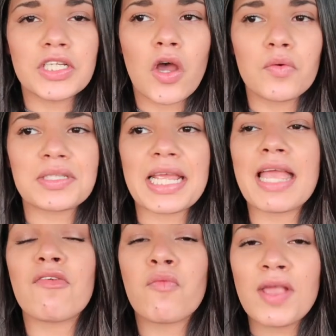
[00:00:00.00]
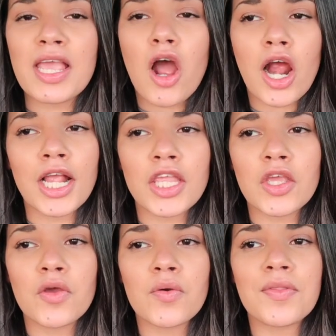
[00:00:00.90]
don't. If we
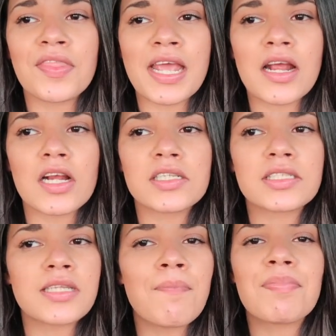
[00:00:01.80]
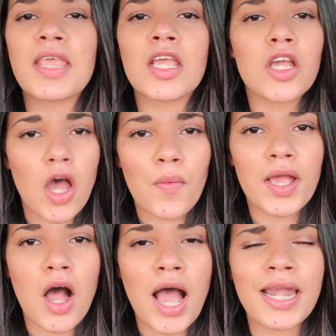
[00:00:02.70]
argue, there's something
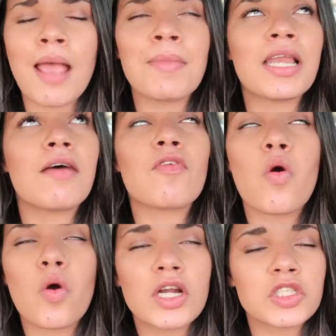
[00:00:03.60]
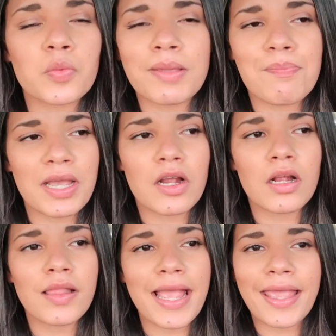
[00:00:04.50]
going on. I mean, of course we
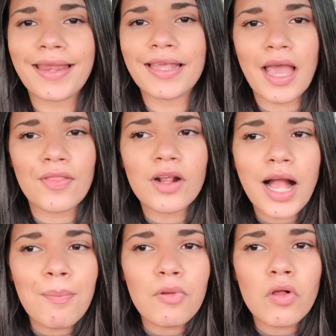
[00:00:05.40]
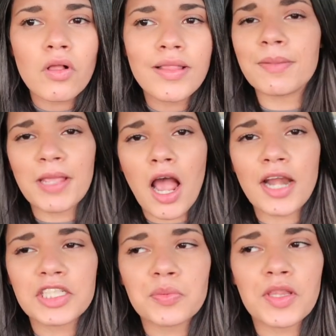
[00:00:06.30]
bicker like any other couple. And to be
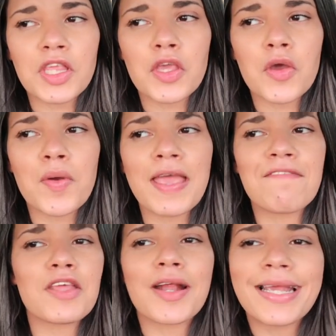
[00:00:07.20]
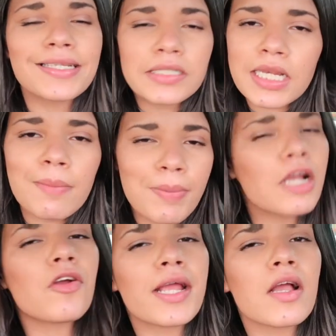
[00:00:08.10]
honest with you, if there is any
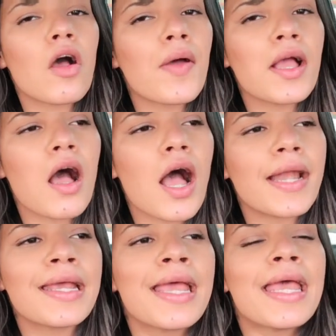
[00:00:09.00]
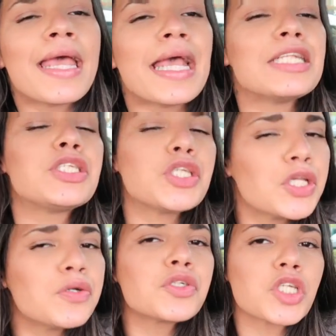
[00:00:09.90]
bickering going on, it's
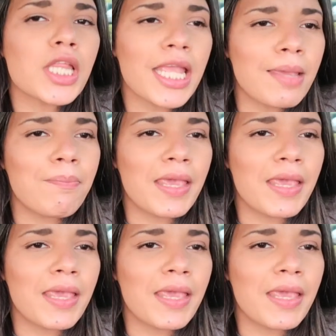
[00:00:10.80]
usually